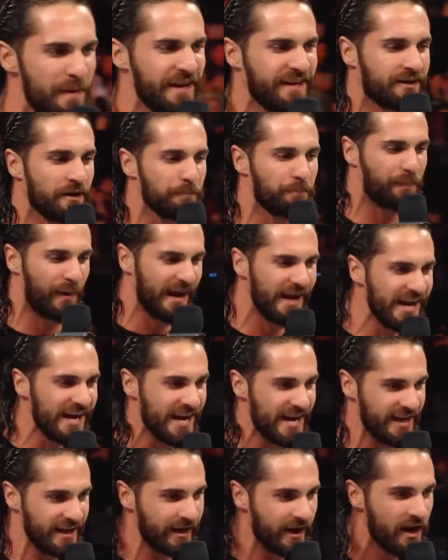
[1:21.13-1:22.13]
be
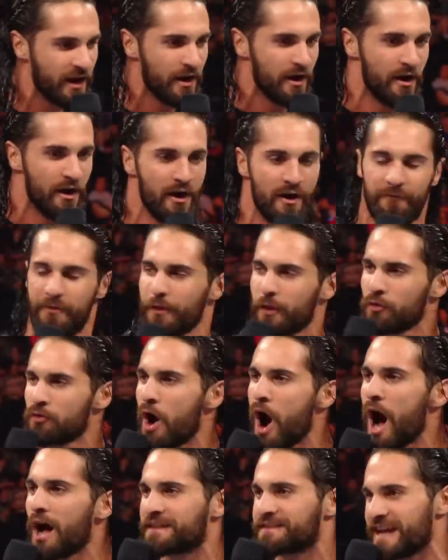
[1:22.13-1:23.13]
competing for the
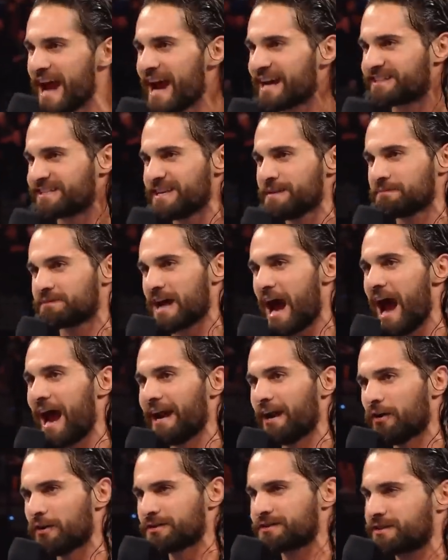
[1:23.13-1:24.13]
Raw Tag Team
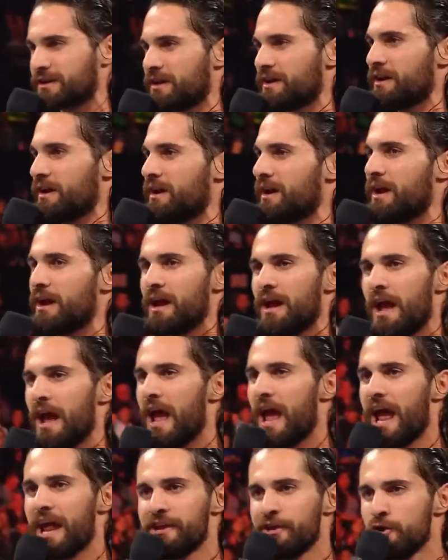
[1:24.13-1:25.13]
titles,
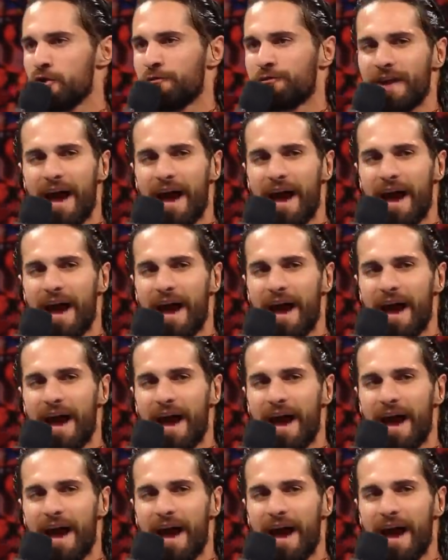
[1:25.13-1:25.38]
and you've